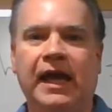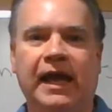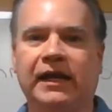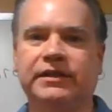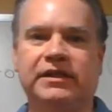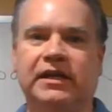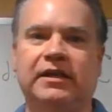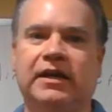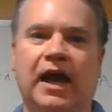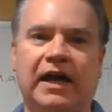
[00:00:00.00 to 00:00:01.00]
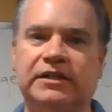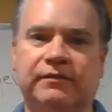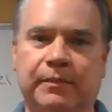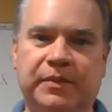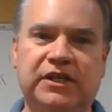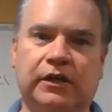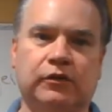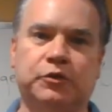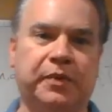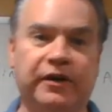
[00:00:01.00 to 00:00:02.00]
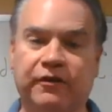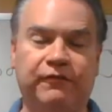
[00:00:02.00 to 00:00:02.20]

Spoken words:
and let's say the odds of a particular spin are